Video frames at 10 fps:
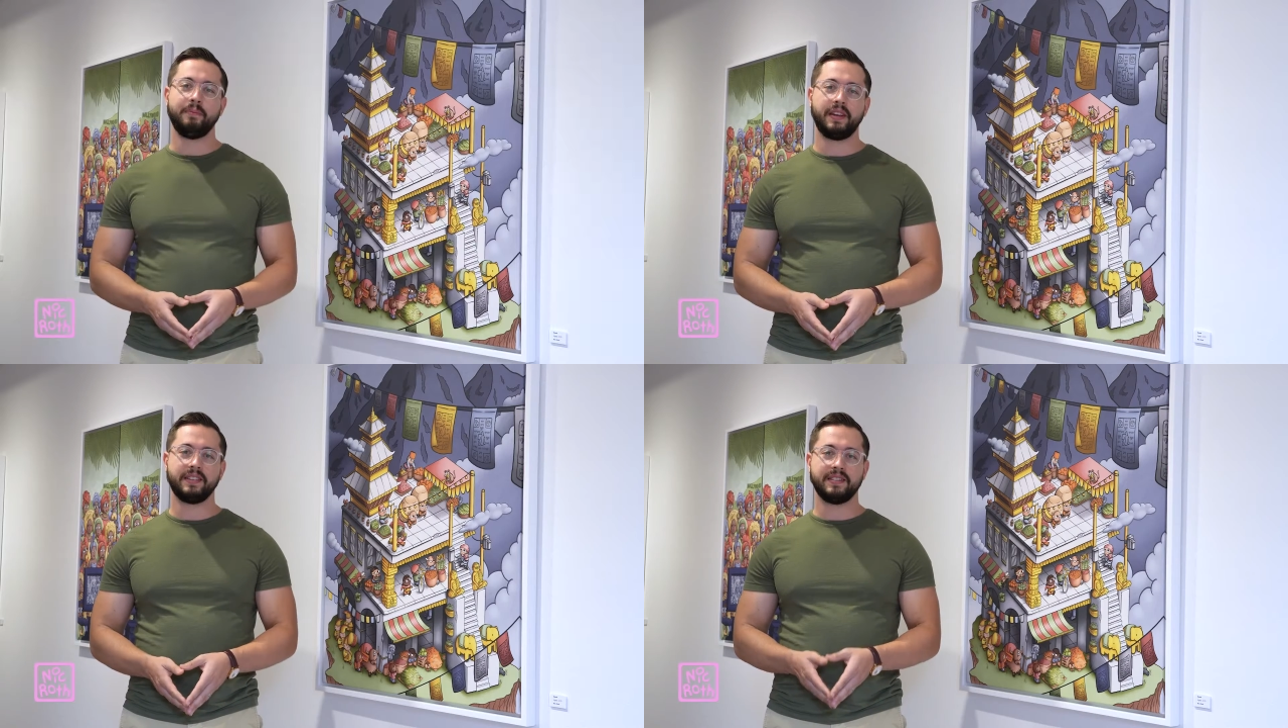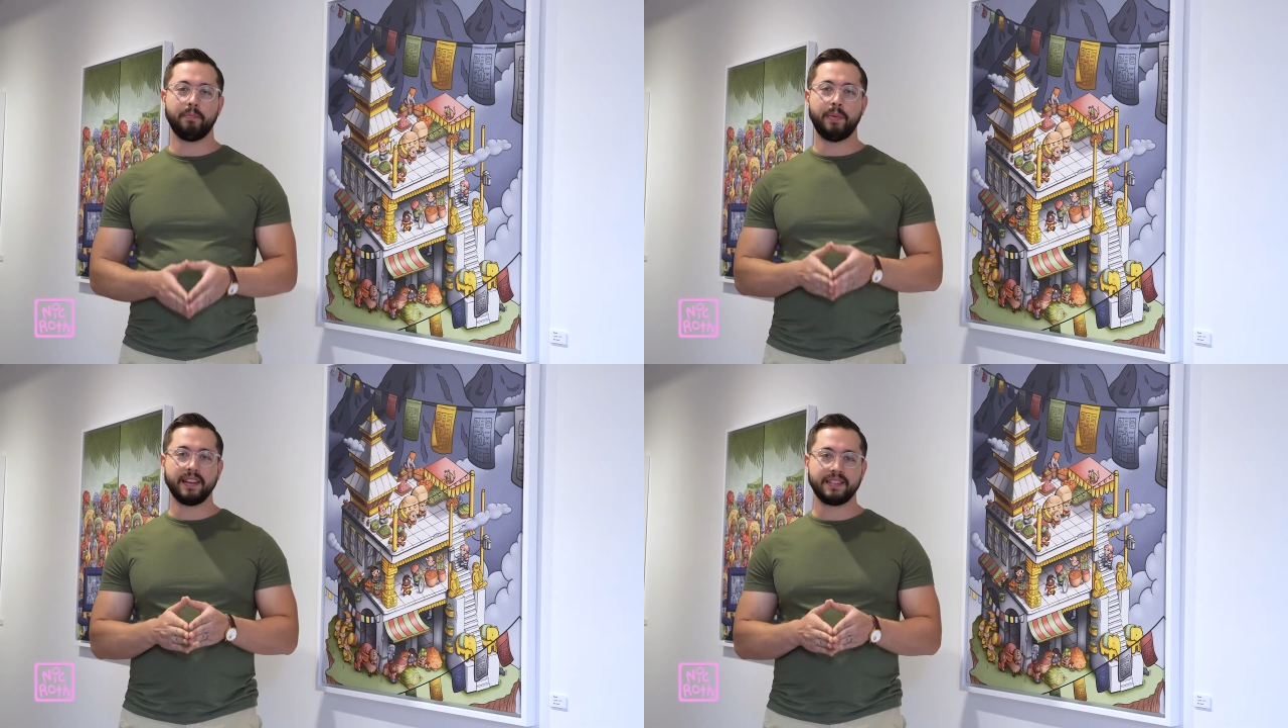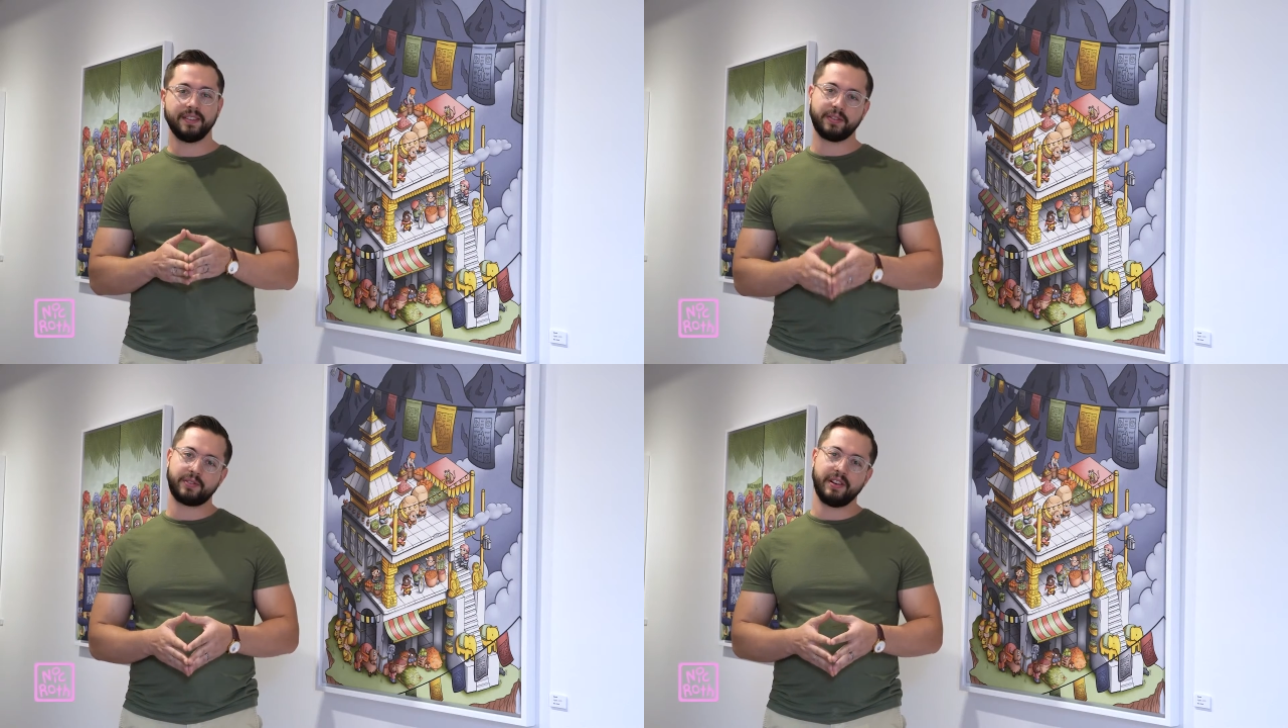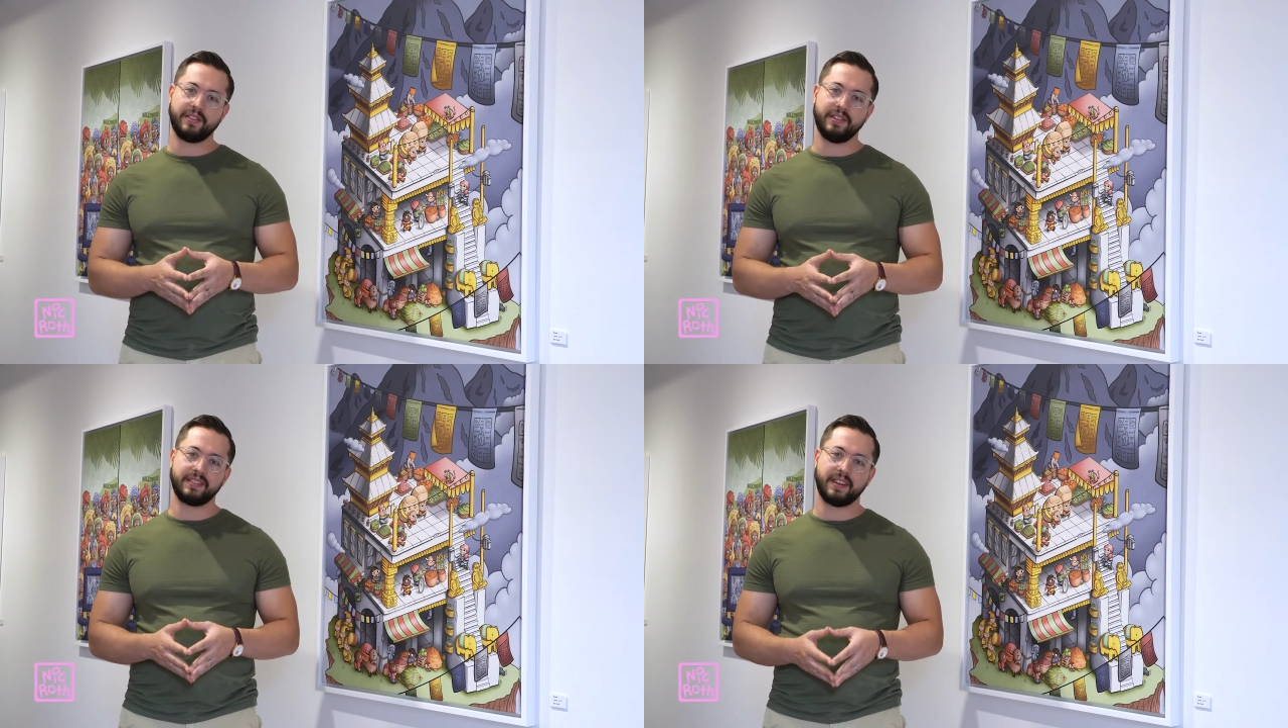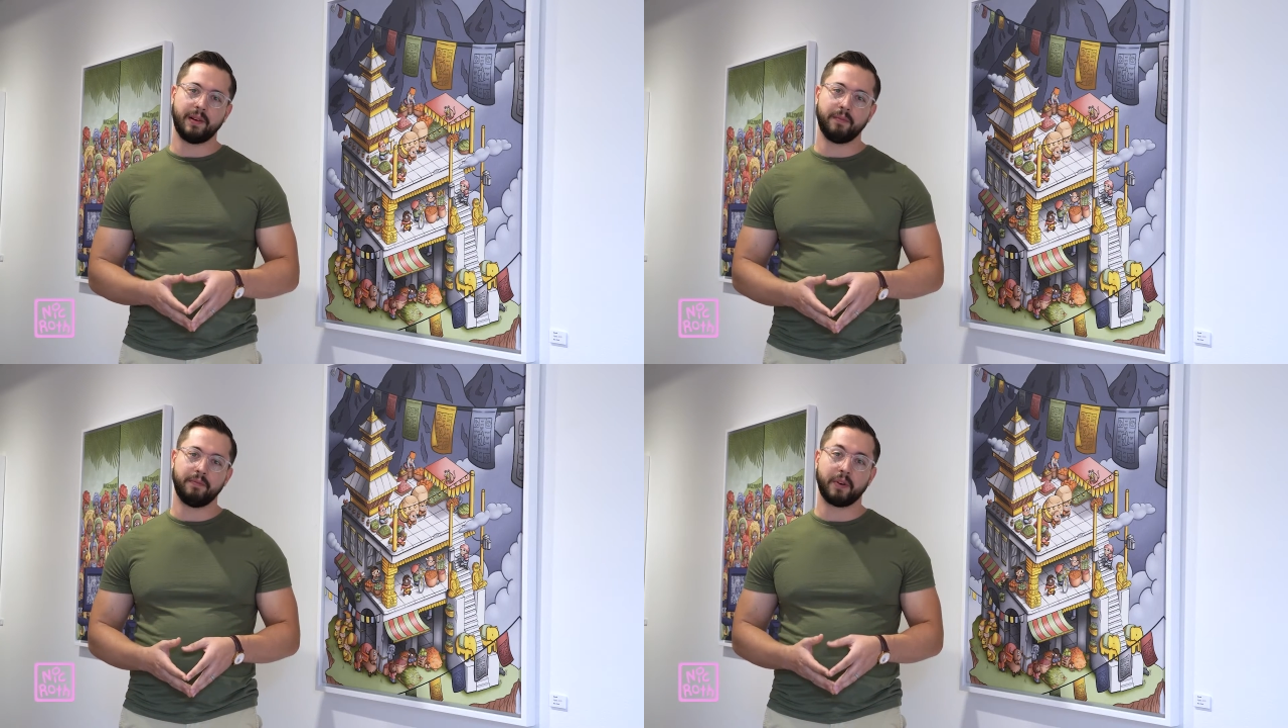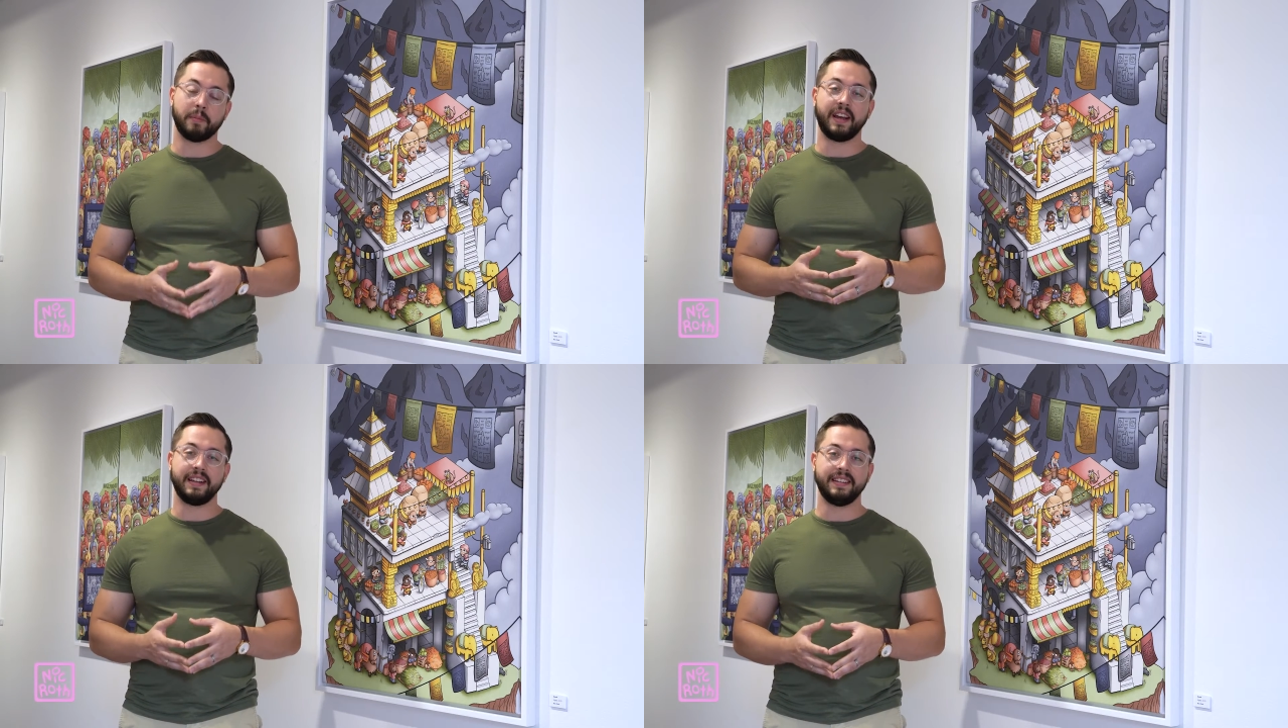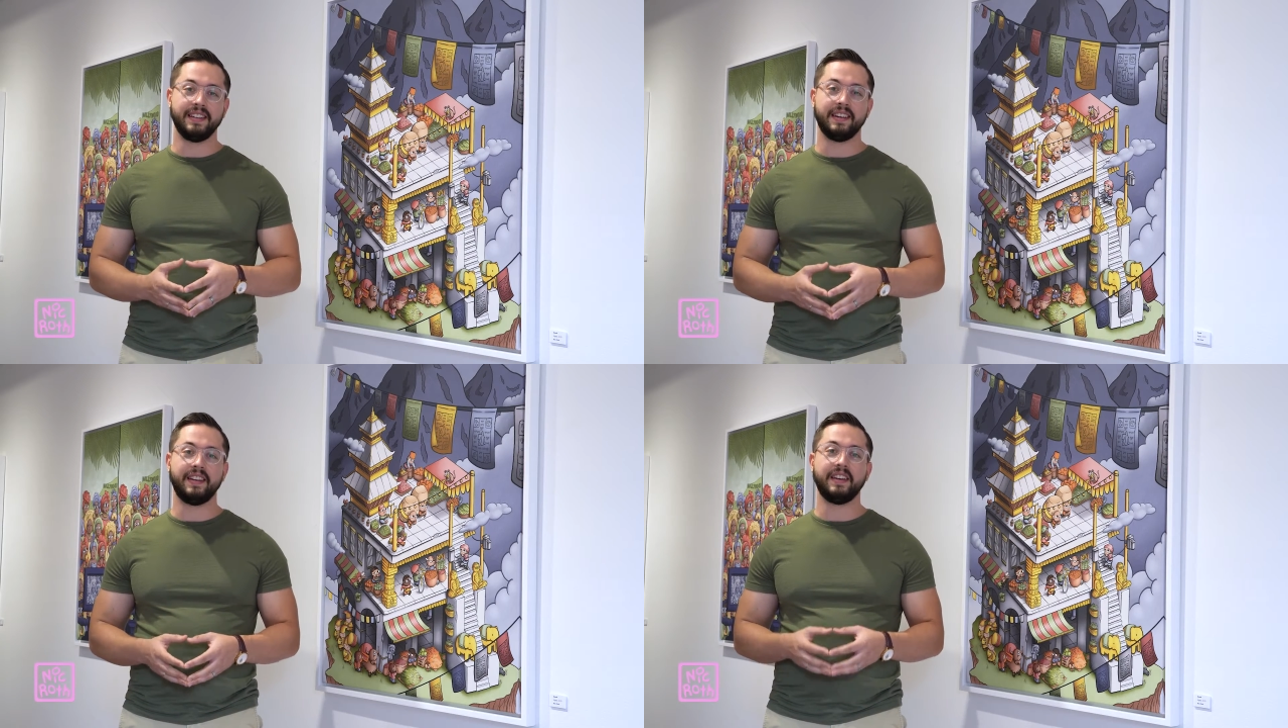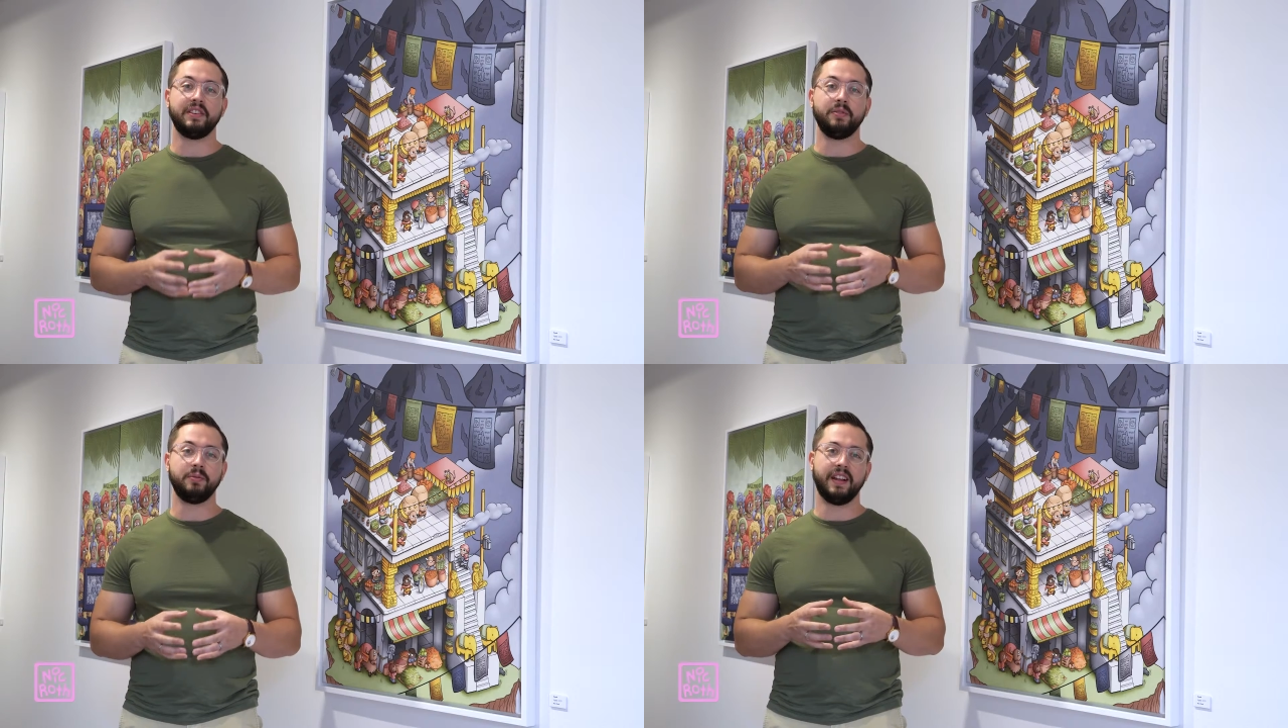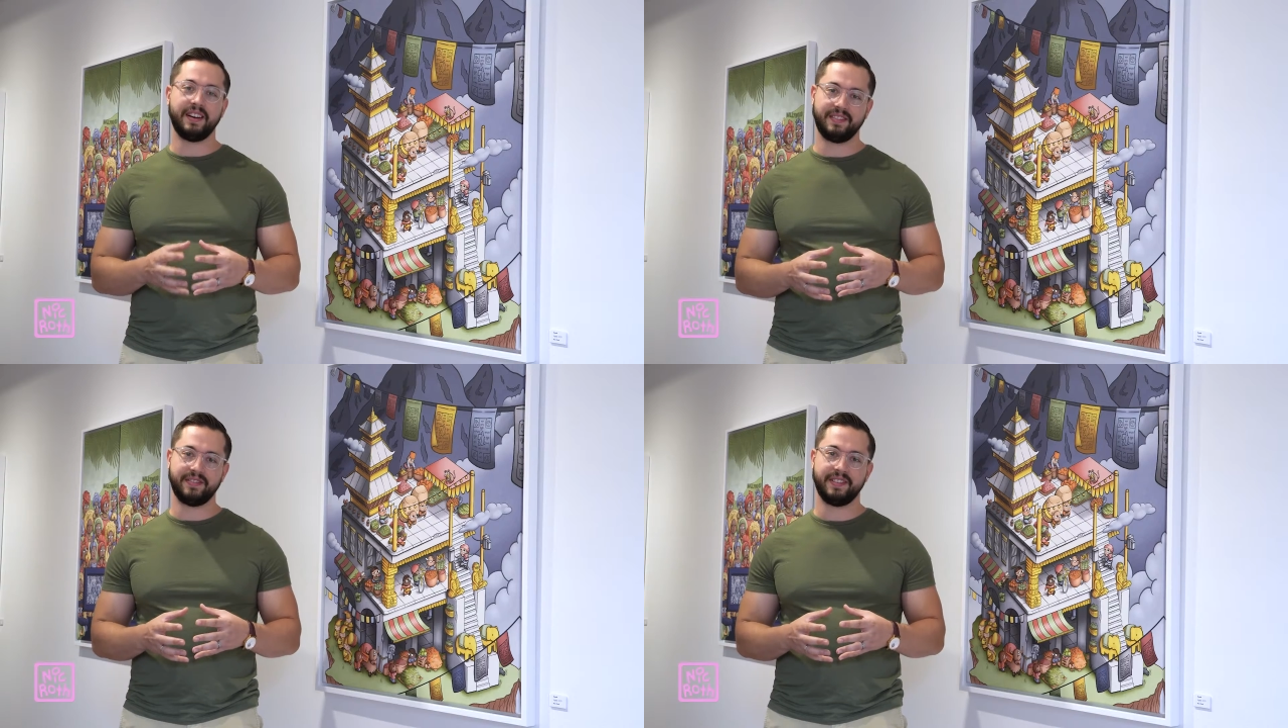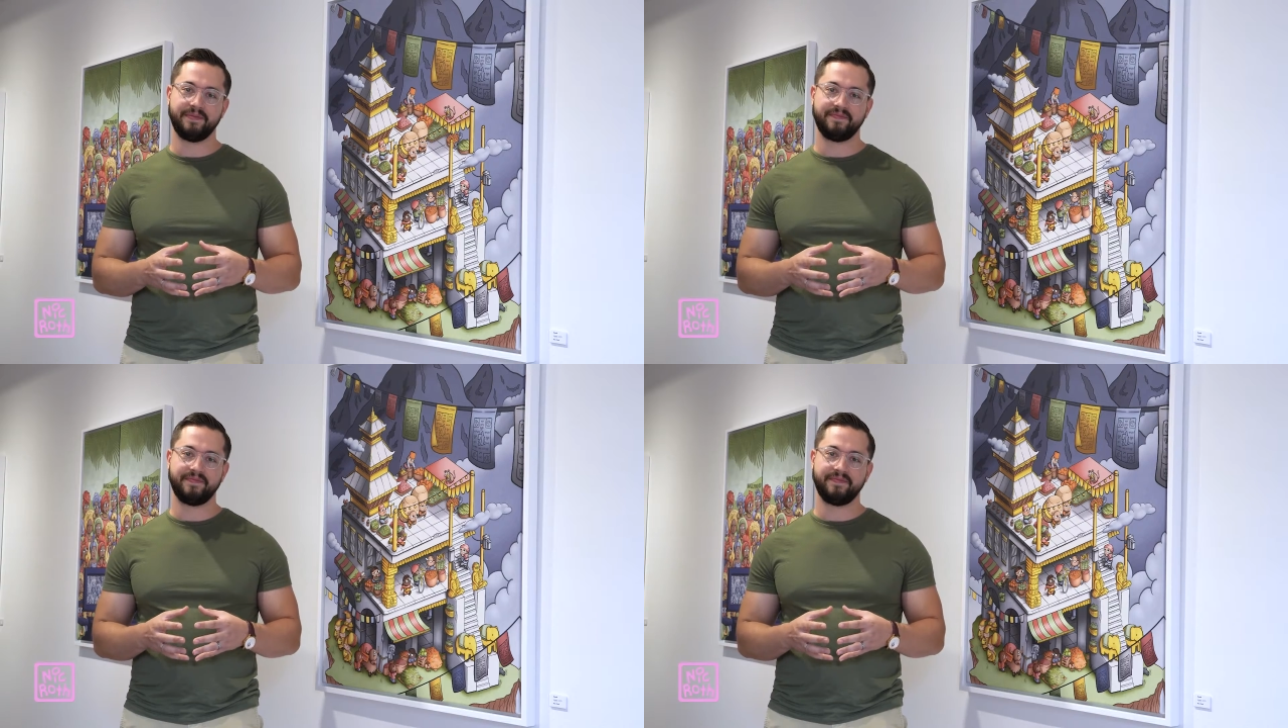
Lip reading: because the best illustrations come from an idea that you love.